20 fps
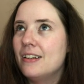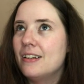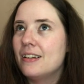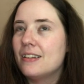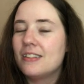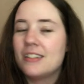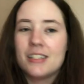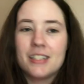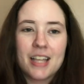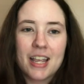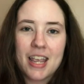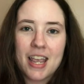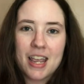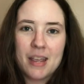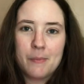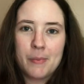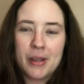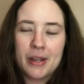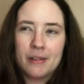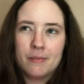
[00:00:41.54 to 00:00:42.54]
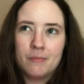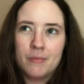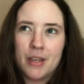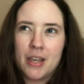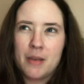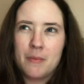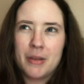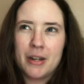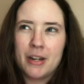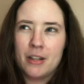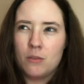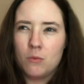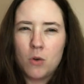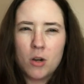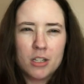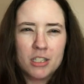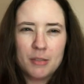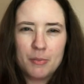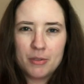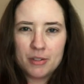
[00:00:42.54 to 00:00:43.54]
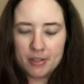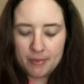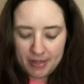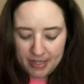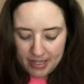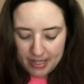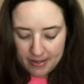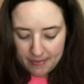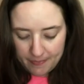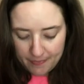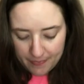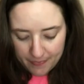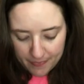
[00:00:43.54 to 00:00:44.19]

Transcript: the second Ant-Man. Ant-Man and the Wasp or something like that.